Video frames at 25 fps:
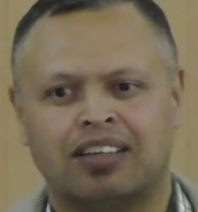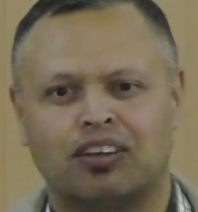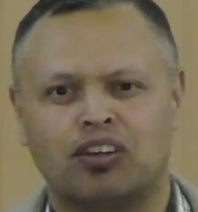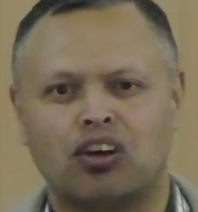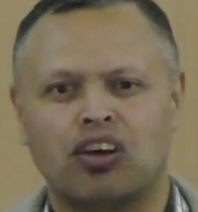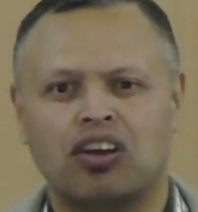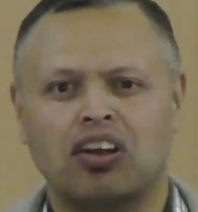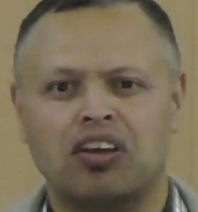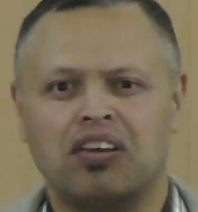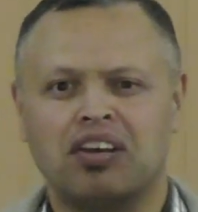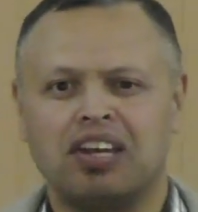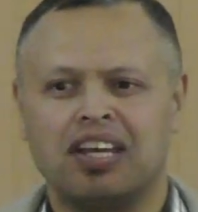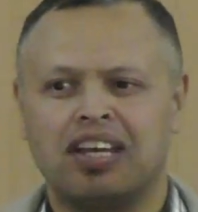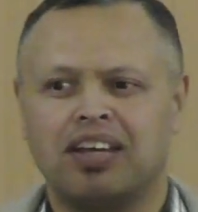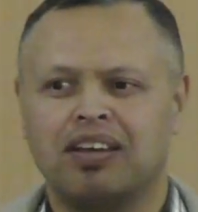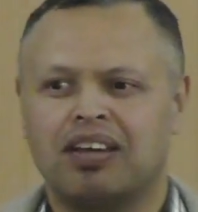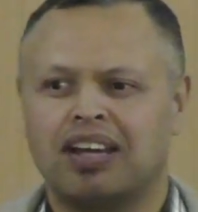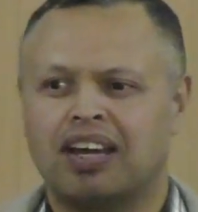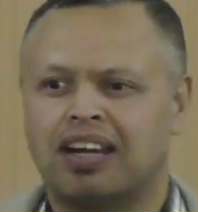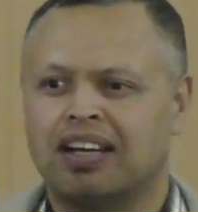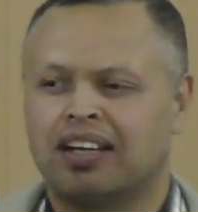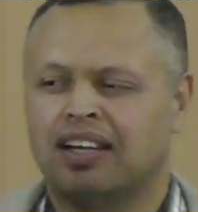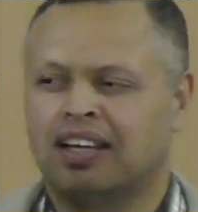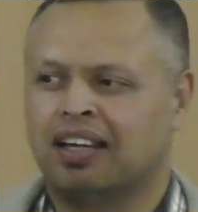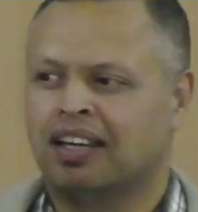Not
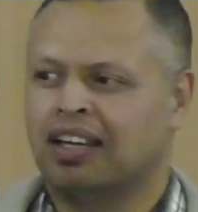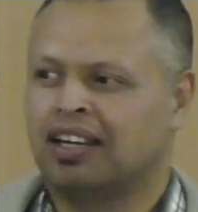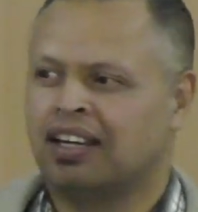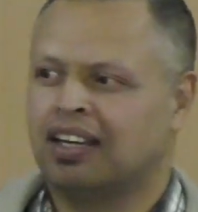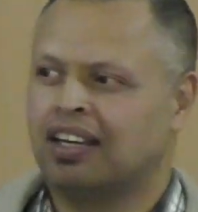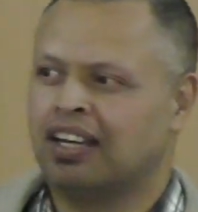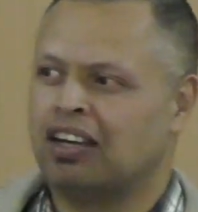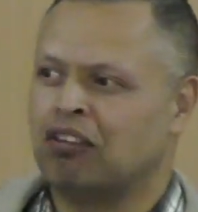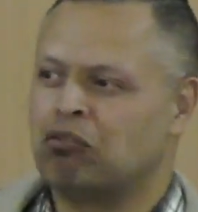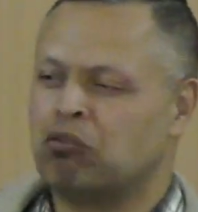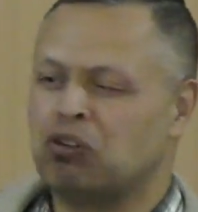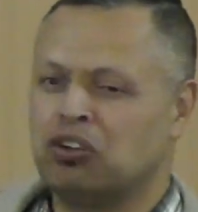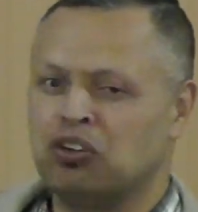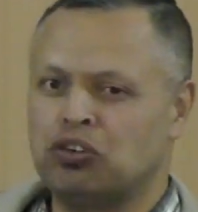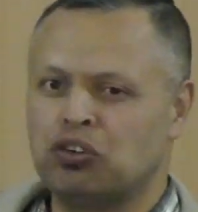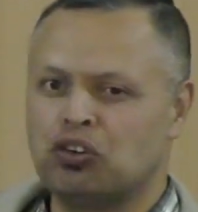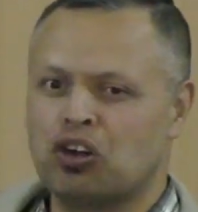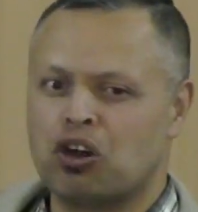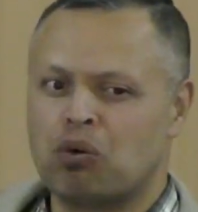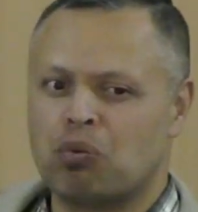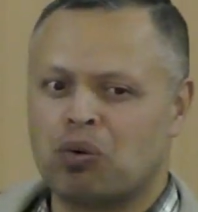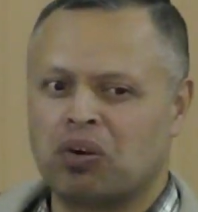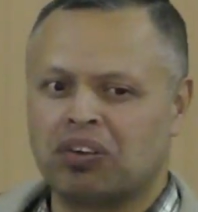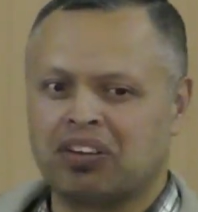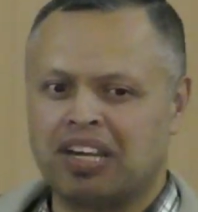only if we do
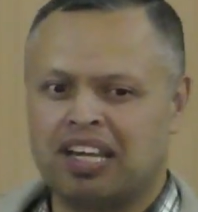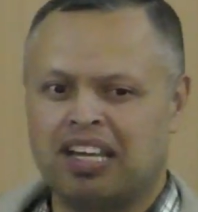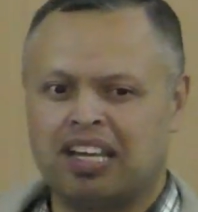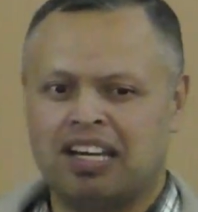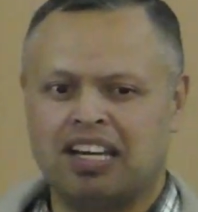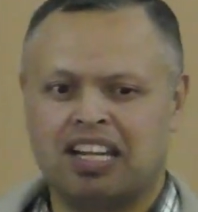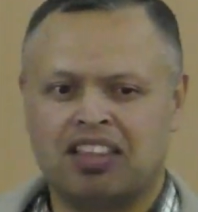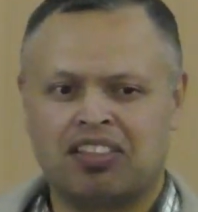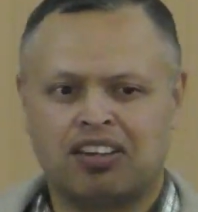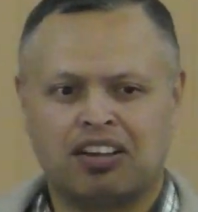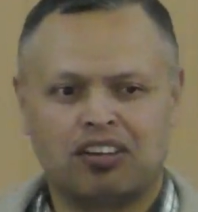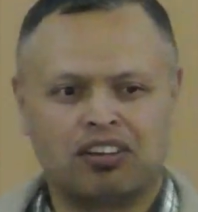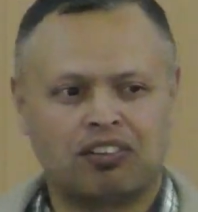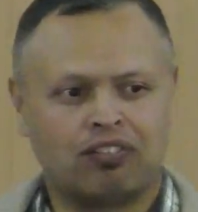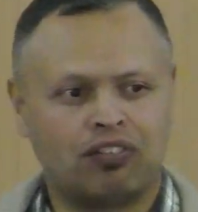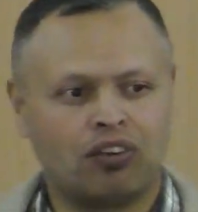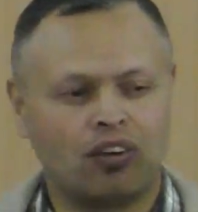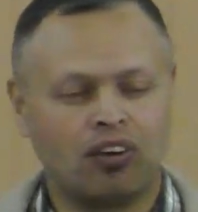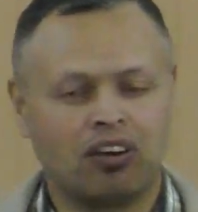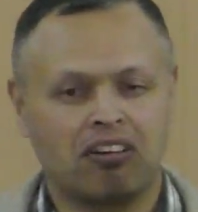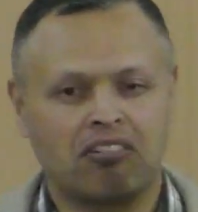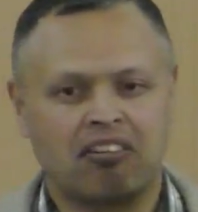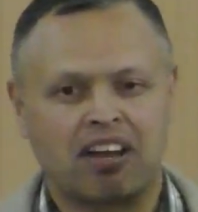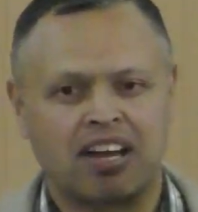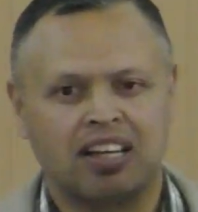not want anything to
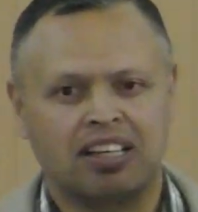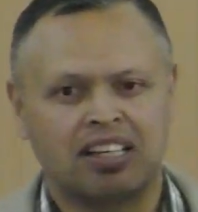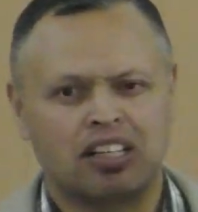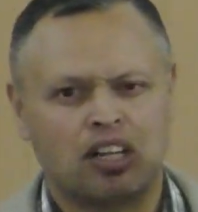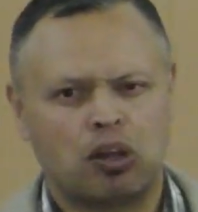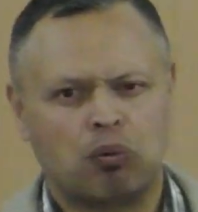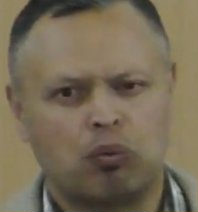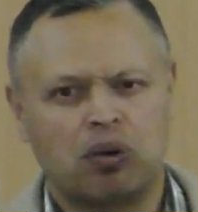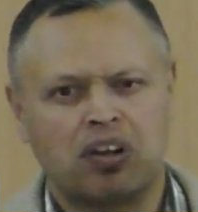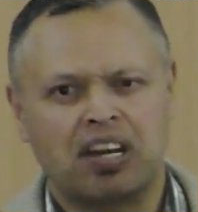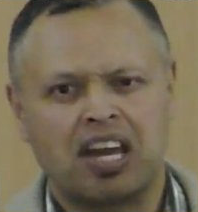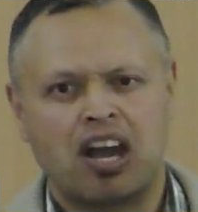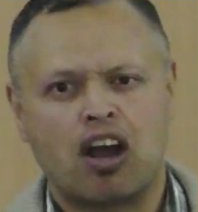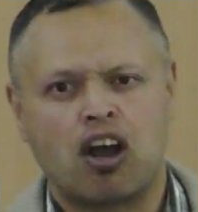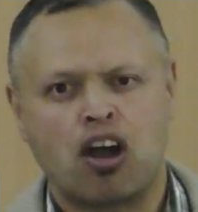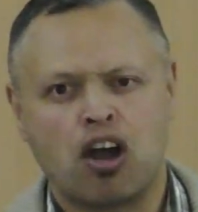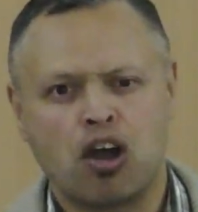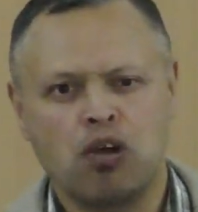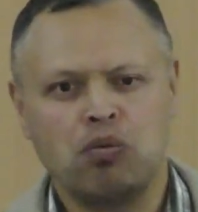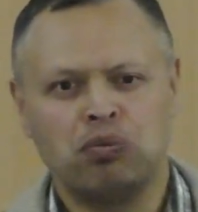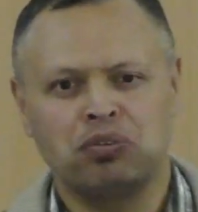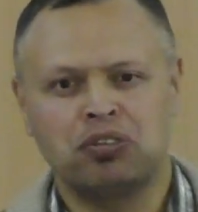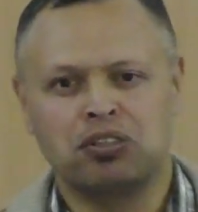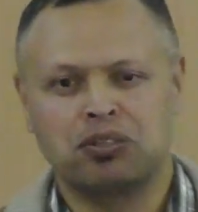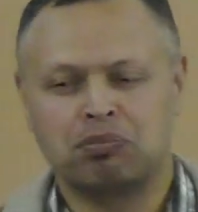fall around us, I want our
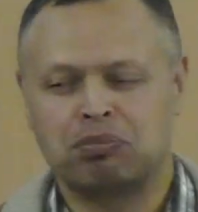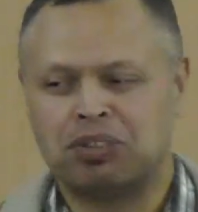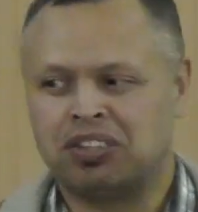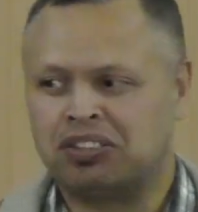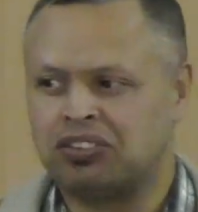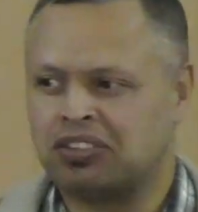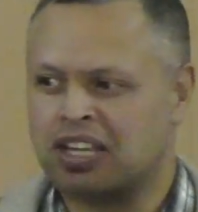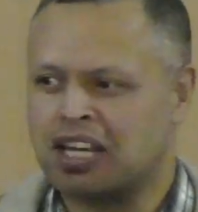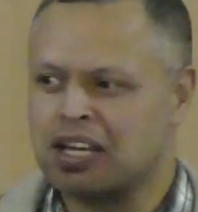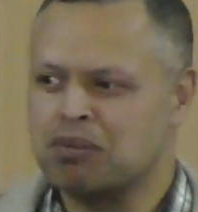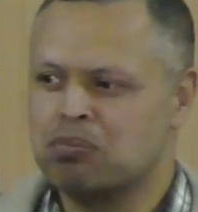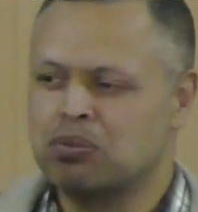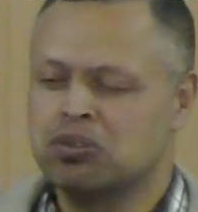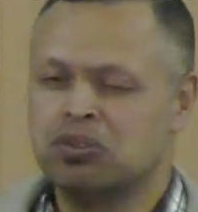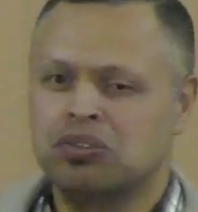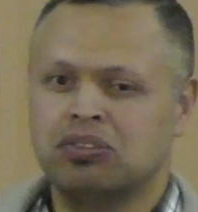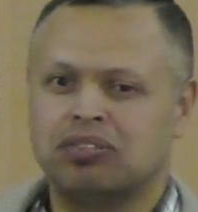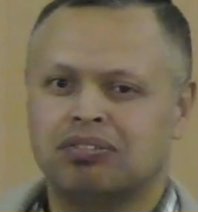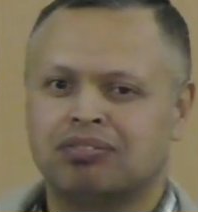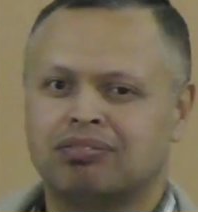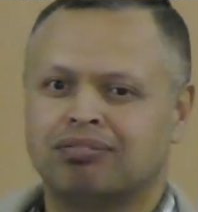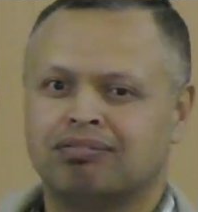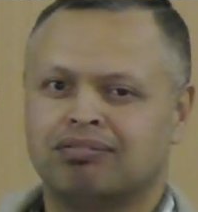homes to be stable.